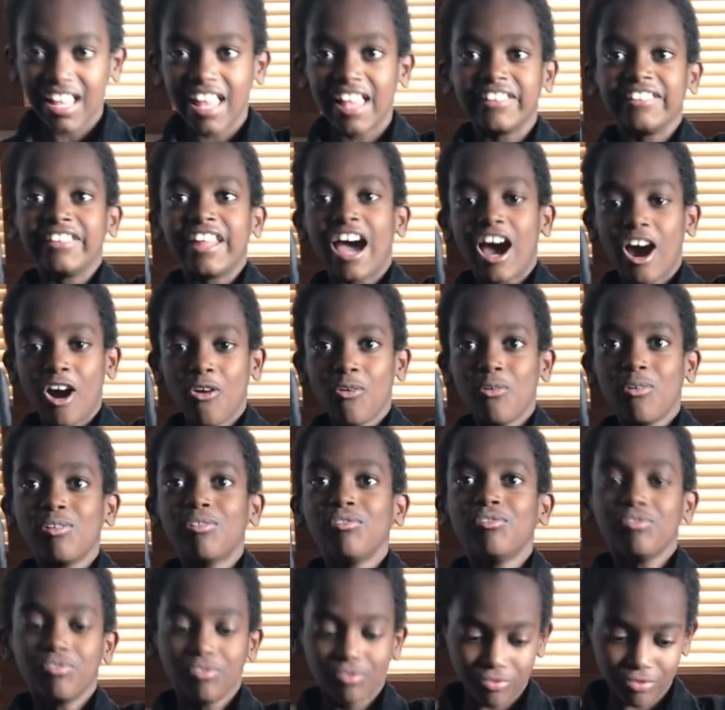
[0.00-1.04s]
And now
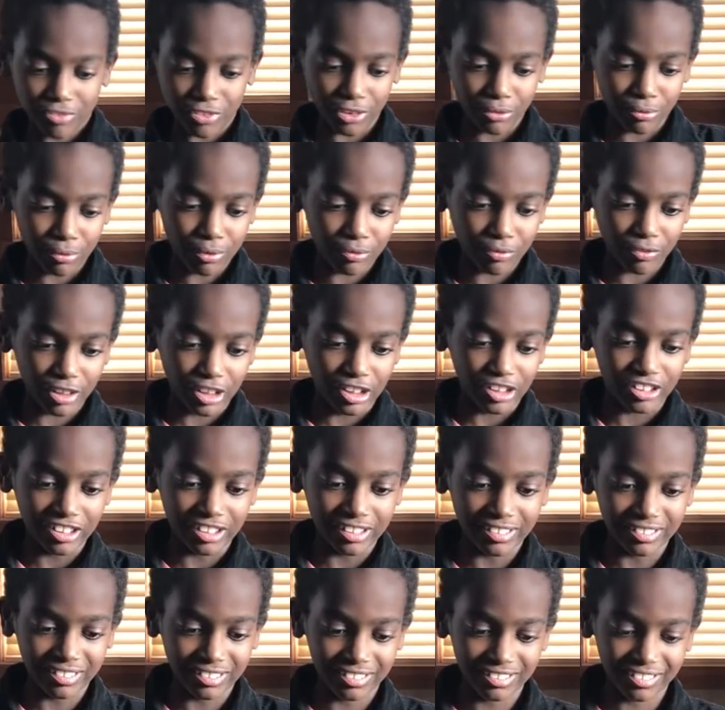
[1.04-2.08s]
for the
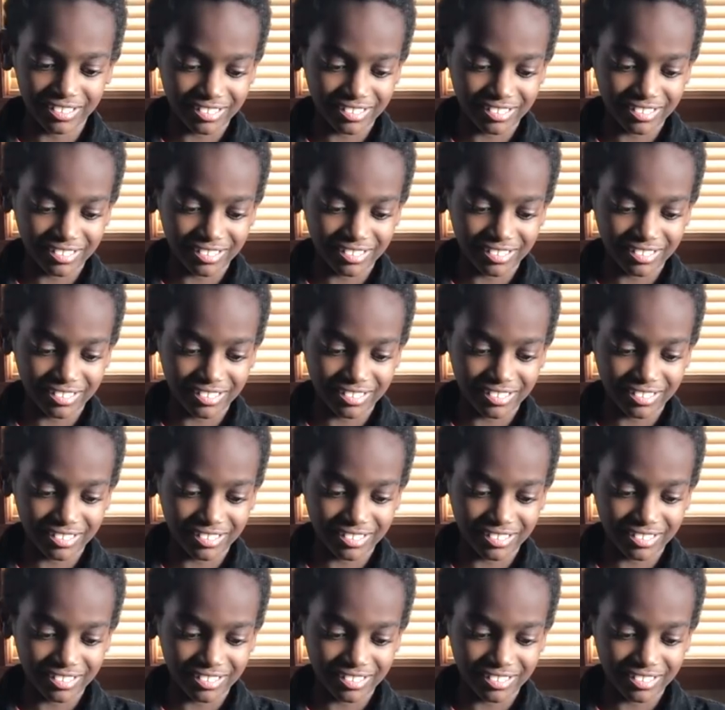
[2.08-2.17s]
revealing.